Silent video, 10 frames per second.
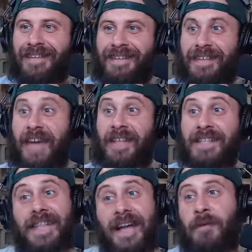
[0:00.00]
Yeah,
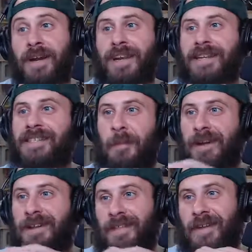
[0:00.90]
that's what it is.
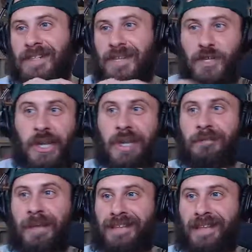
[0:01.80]
Apparently there's a
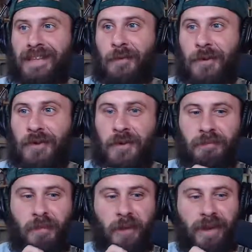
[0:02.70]
cheat basically where you
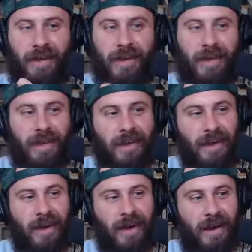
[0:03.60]
can put
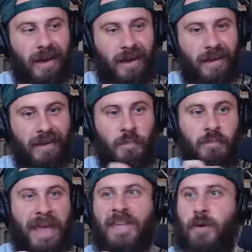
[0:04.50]
you
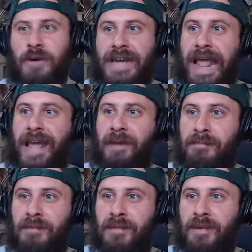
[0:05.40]
make your
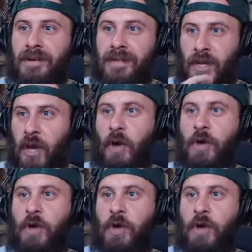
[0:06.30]
name the code.